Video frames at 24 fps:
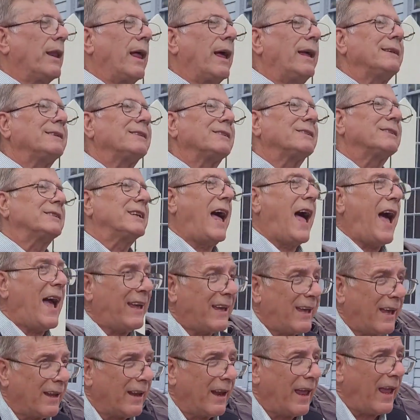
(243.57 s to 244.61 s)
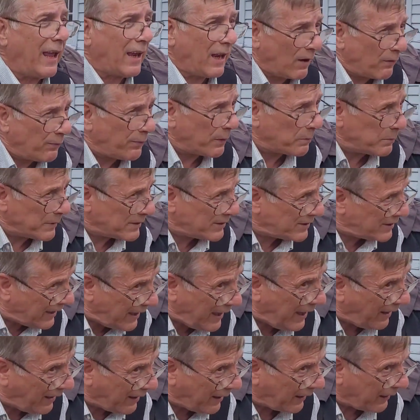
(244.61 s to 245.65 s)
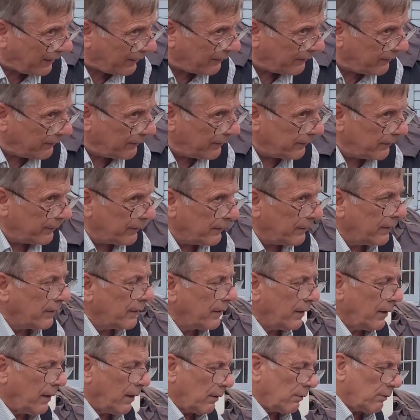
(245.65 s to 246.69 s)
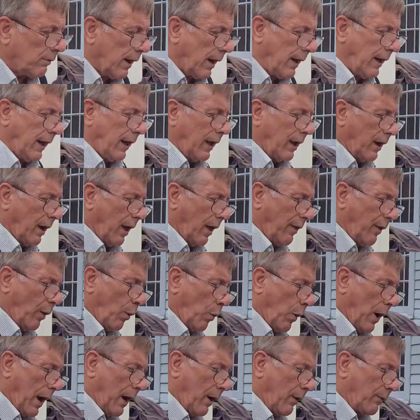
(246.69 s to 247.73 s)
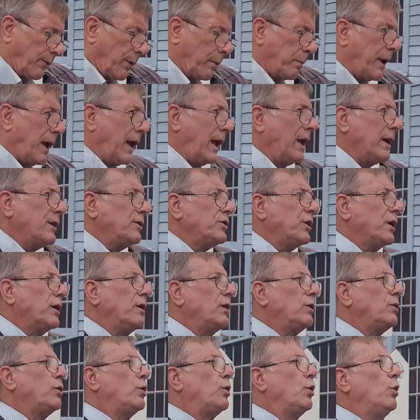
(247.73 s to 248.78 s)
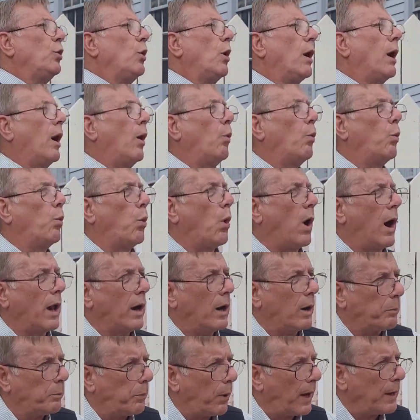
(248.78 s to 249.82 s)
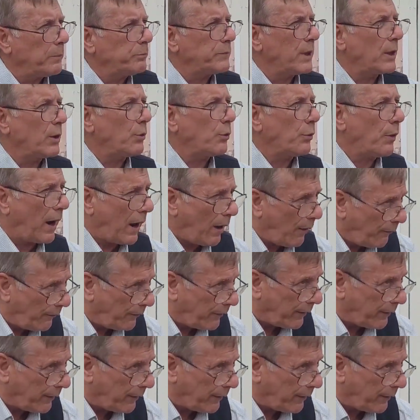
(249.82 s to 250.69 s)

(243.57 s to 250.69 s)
light socket hanging from the ceiling running another wire from the engine to a water pipe to ground